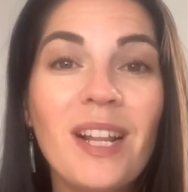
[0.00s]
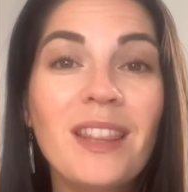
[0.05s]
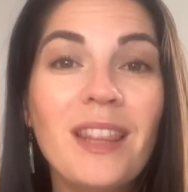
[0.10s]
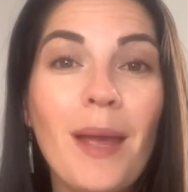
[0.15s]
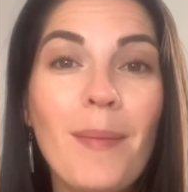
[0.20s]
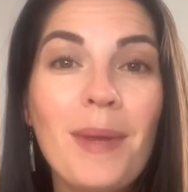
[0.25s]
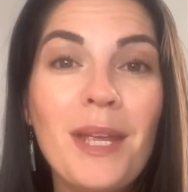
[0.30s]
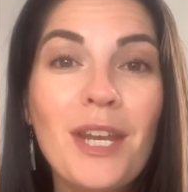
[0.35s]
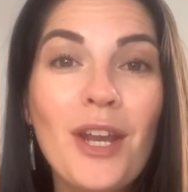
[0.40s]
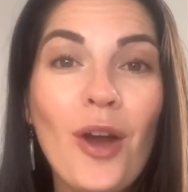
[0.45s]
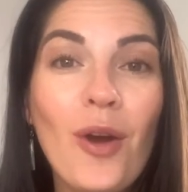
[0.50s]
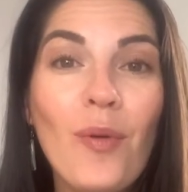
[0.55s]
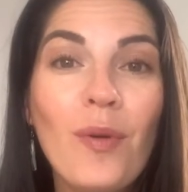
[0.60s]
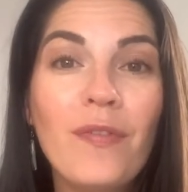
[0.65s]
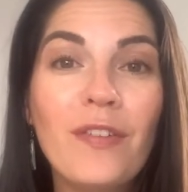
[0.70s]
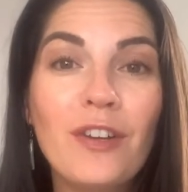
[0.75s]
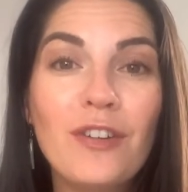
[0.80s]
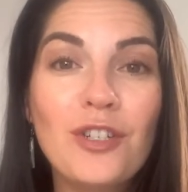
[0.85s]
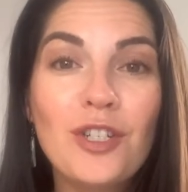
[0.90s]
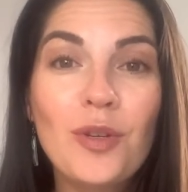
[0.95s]
Let me know
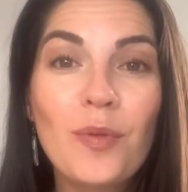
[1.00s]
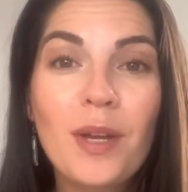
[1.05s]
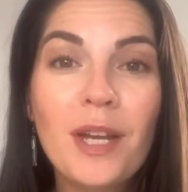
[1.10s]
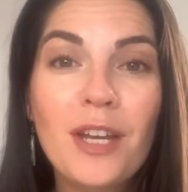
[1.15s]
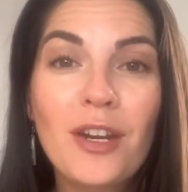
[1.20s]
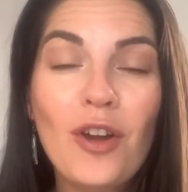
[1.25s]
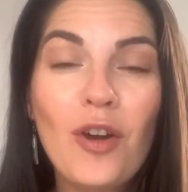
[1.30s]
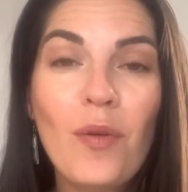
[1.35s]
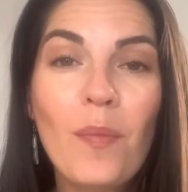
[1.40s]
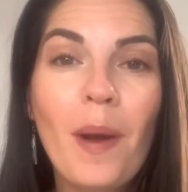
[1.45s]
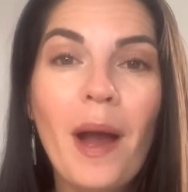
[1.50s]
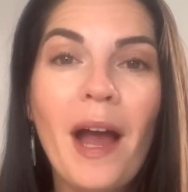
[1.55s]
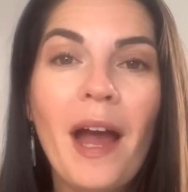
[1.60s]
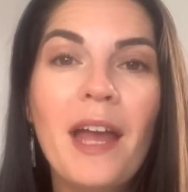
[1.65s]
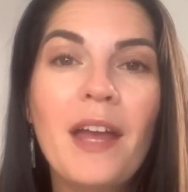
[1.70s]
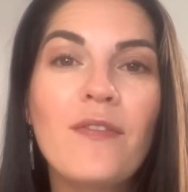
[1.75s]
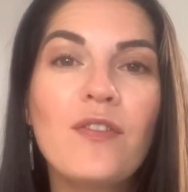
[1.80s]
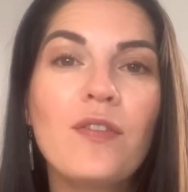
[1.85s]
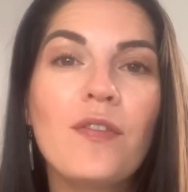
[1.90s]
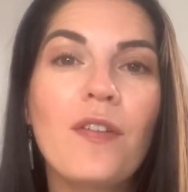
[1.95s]
if you're doing a no
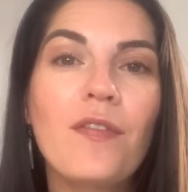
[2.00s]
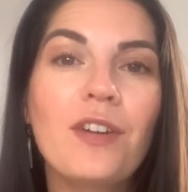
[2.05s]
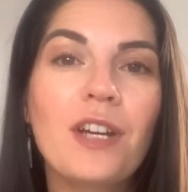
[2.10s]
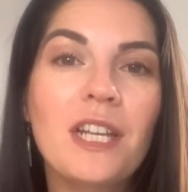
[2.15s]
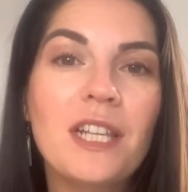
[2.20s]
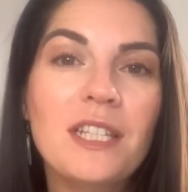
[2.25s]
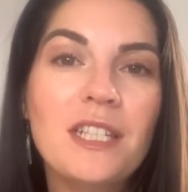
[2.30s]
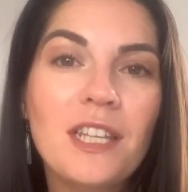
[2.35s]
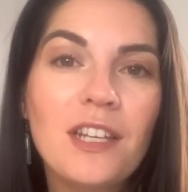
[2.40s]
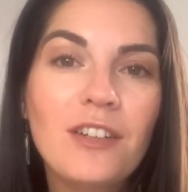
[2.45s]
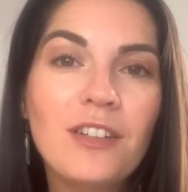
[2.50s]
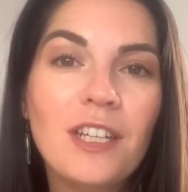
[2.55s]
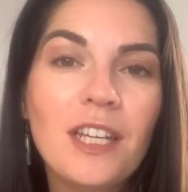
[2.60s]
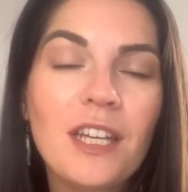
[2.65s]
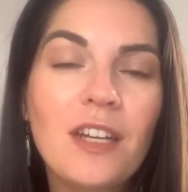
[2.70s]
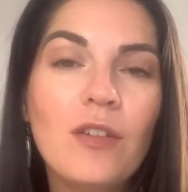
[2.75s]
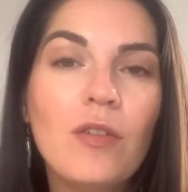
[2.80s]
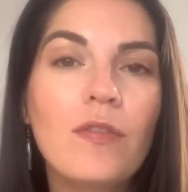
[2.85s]
buy, if you've ever considered it,